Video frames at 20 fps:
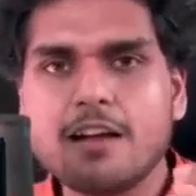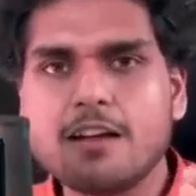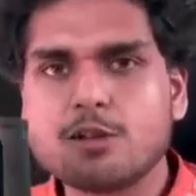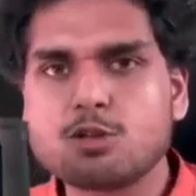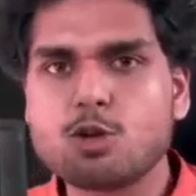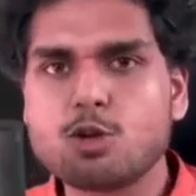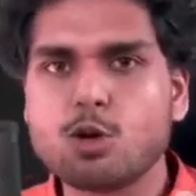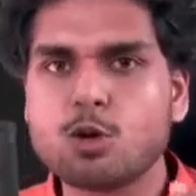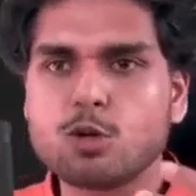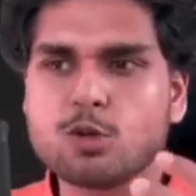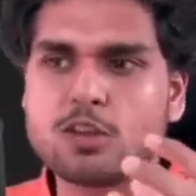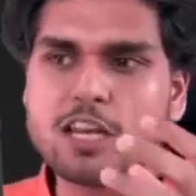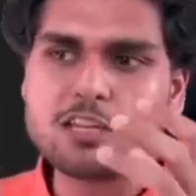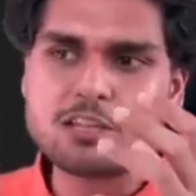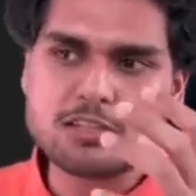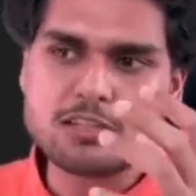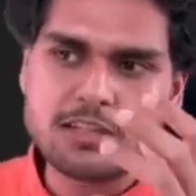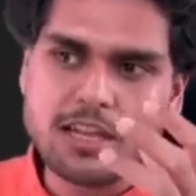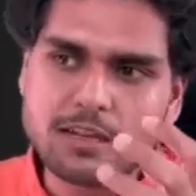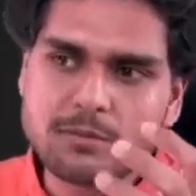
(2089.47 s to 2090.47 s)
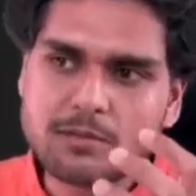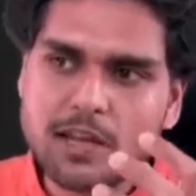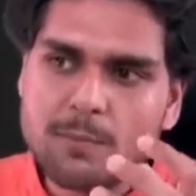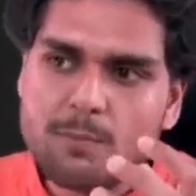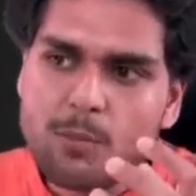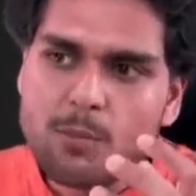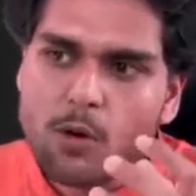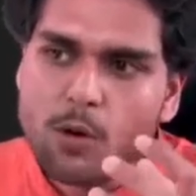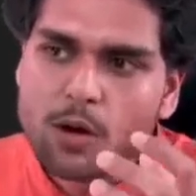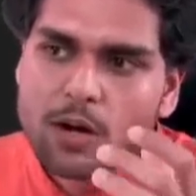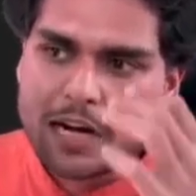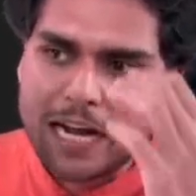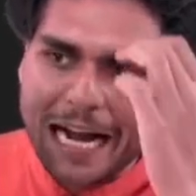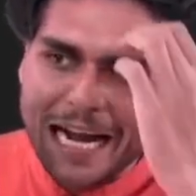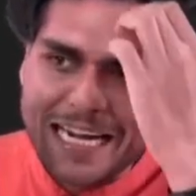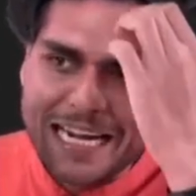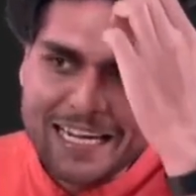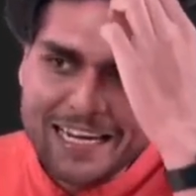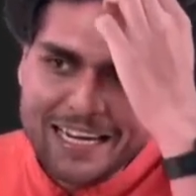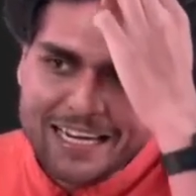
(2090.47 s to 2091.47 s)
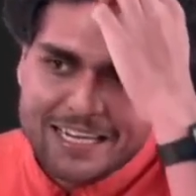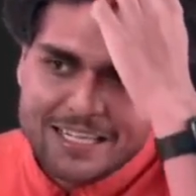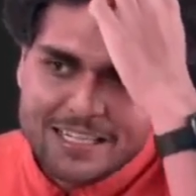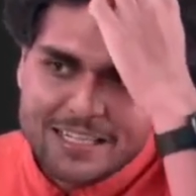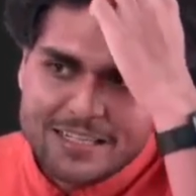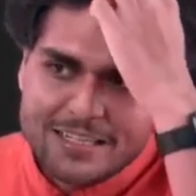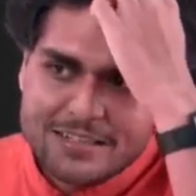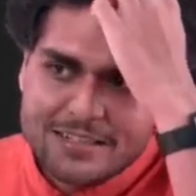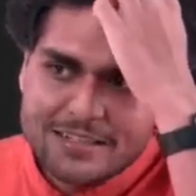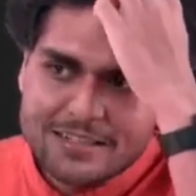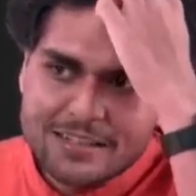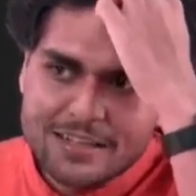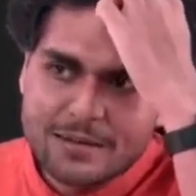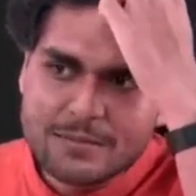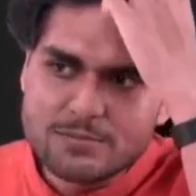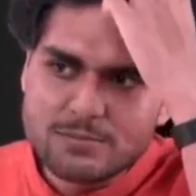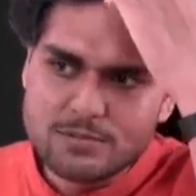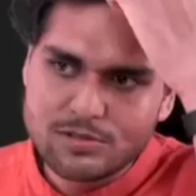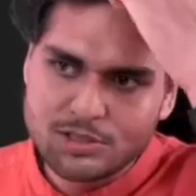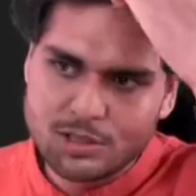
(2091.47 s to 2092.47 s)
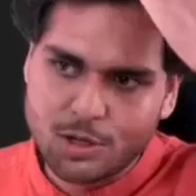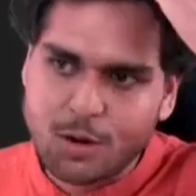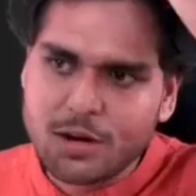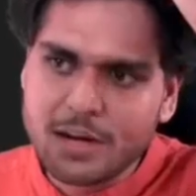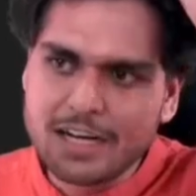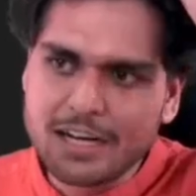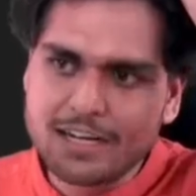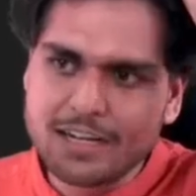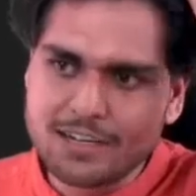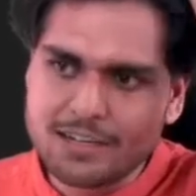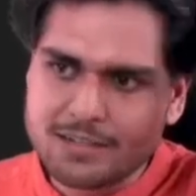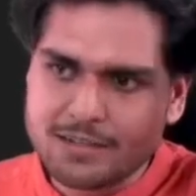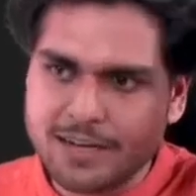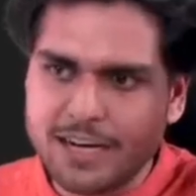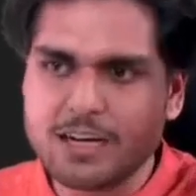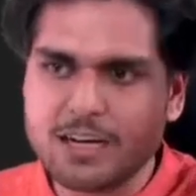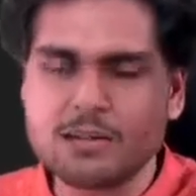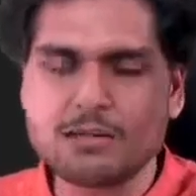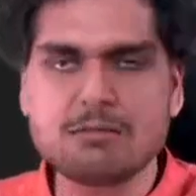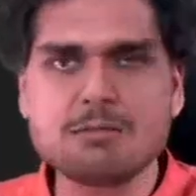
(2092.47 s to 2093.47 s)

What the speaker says: So that's the more iterations, the stronger it is, right?